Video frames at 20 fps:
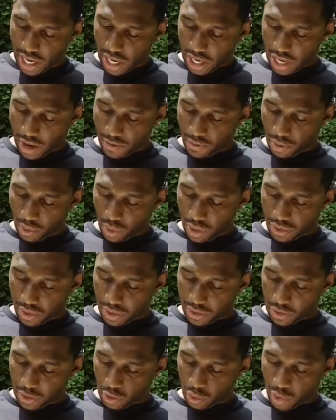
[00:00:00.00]
and everyone
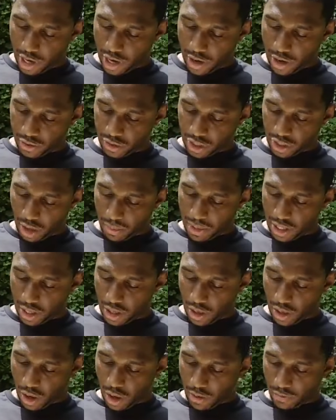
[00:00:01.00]
that sweareth shall be
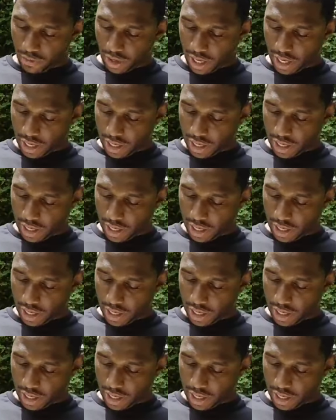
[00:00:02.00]
cut off